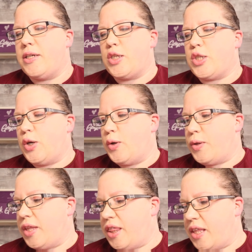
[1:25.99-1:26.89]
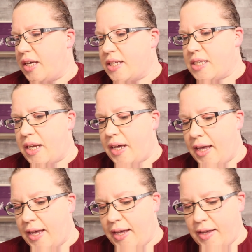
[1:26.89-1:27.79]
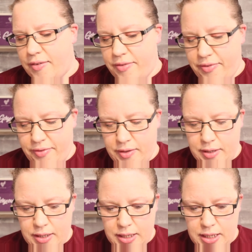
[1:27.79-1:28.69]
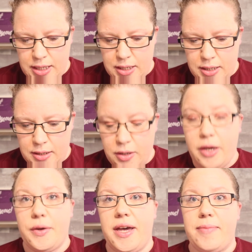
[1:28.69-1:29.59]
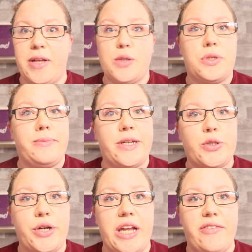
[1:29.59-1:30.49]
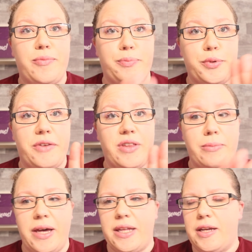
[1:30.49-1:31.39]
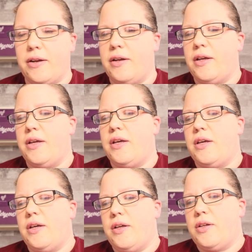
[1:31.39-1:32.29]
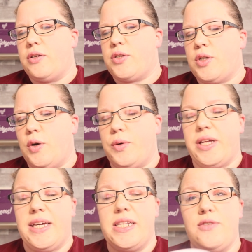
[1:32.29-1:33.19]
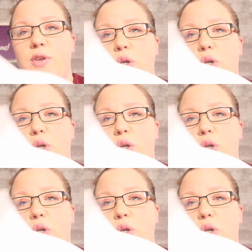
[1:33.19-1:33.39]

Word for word: So the things that I have in, okay, I just want to make sure I had put everything back in there. So it gives you